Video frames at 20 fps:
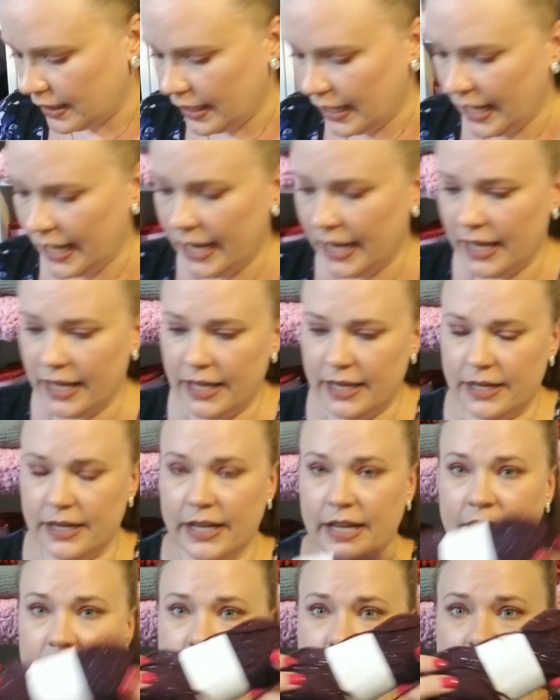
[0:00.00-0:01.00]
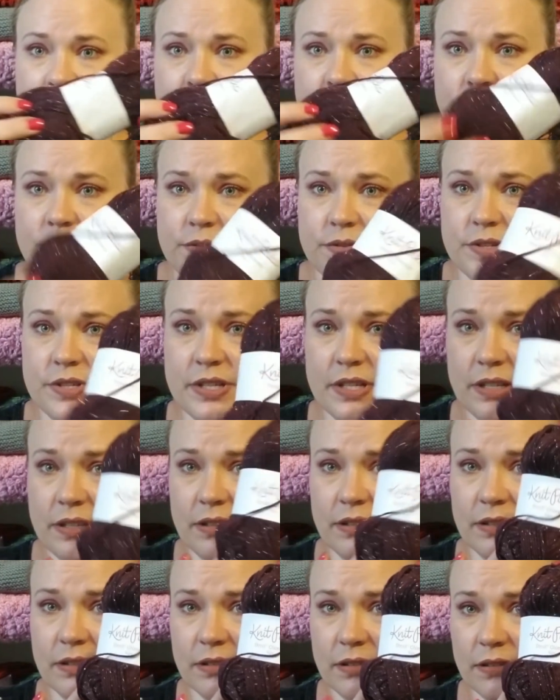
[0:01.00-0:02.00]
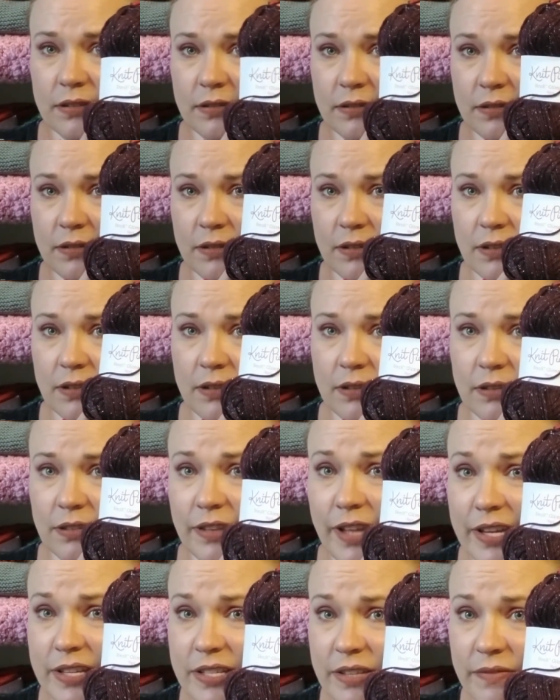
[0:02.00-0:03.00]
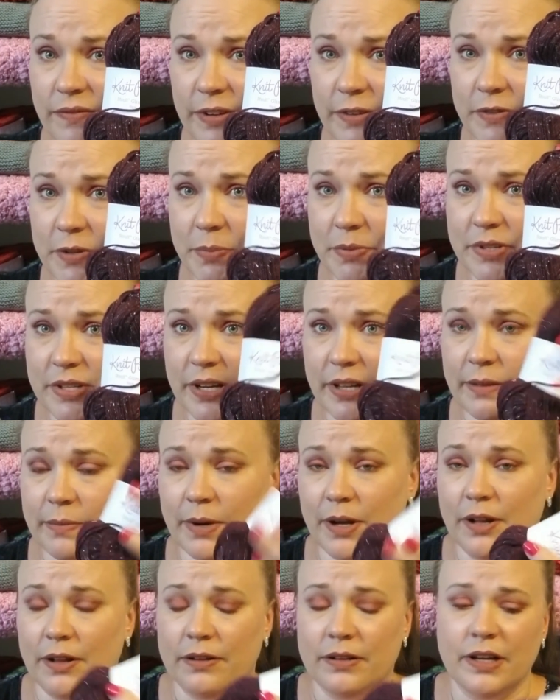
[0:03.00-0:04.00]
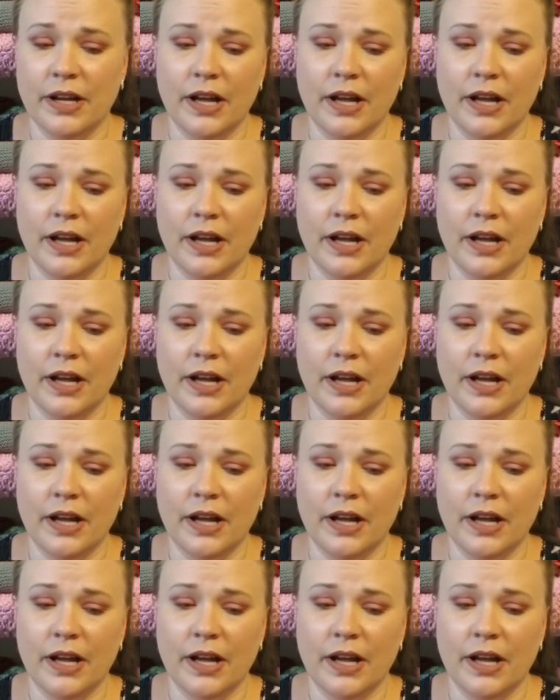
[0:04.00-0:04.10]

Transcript: And it used less than 50% of the ball.